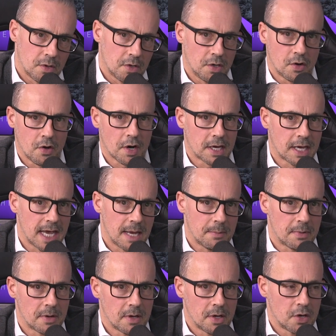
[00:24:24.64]
you've got to
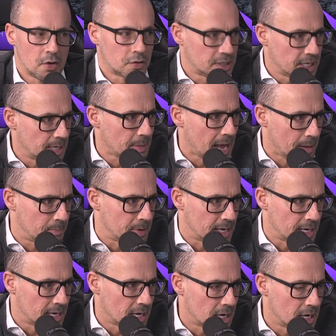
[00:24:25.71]
keep your team
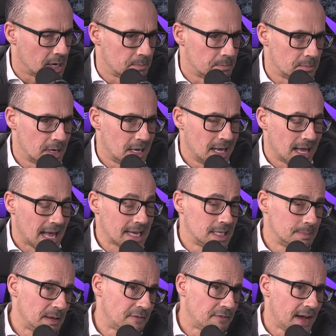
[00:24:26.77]
happy. Um, and
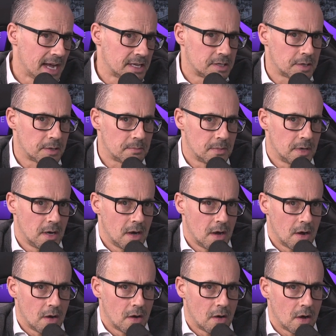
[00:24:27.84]
to be fair to them,
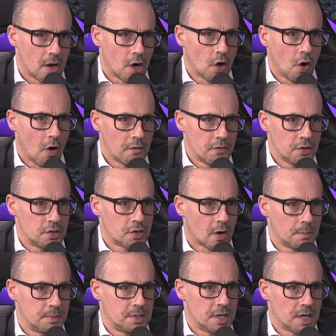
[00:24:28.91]
a lot of the
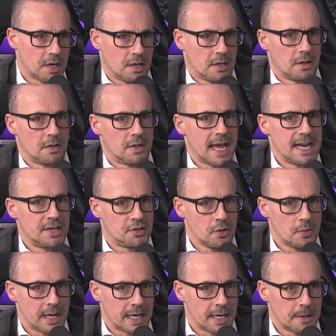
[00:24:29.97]
jobs that they're
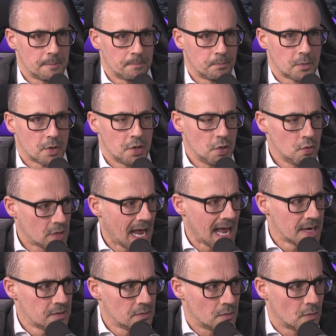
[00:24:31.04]
doing, you
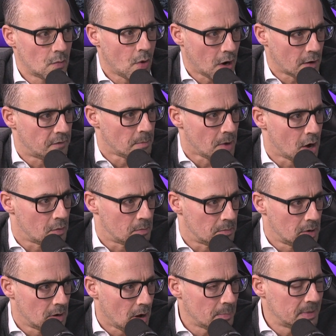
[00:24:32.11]
can work from home.
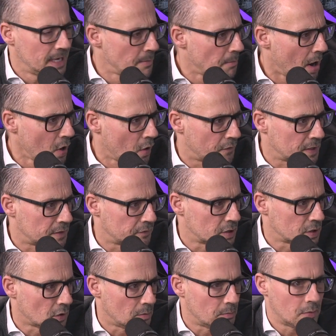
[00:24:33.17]
I mean, in my office, for
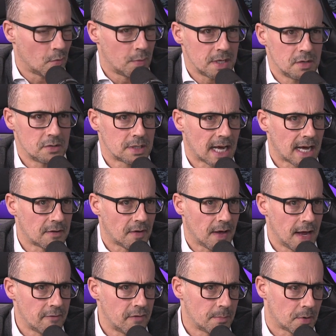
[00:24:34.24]
example, we used to have
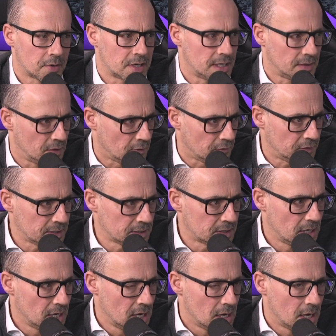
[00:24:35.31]
everybody in the office,
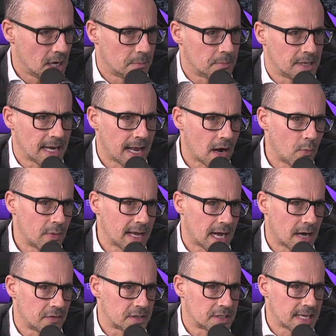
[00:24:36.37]
uh, but now we
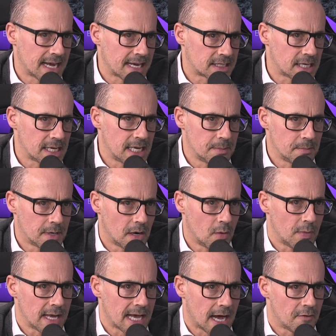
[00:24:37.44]
have a tech team and
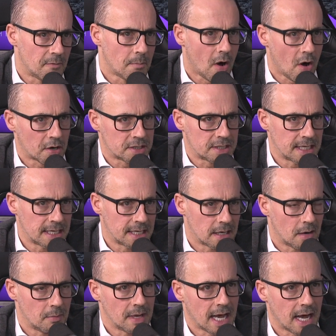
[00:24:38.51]
we have marketing
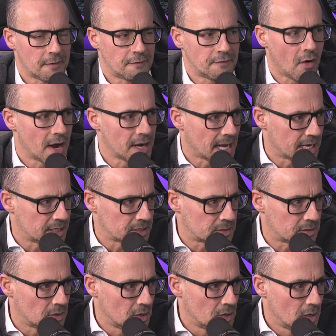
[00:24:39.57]
and we have
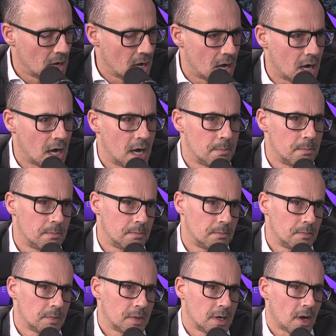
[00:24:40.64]
finance, um,
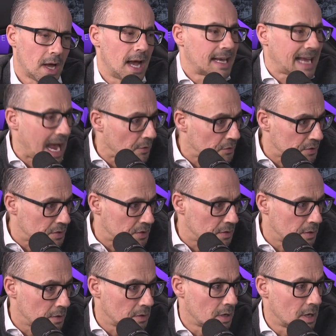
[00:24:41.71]
like accounts,
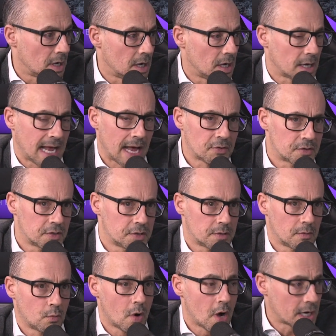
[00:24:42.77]
uh,
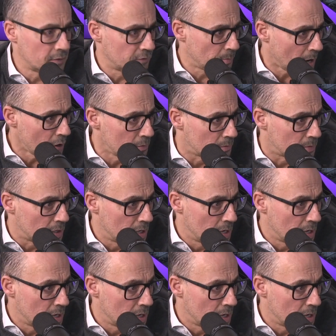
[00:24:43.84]
accountants working from home.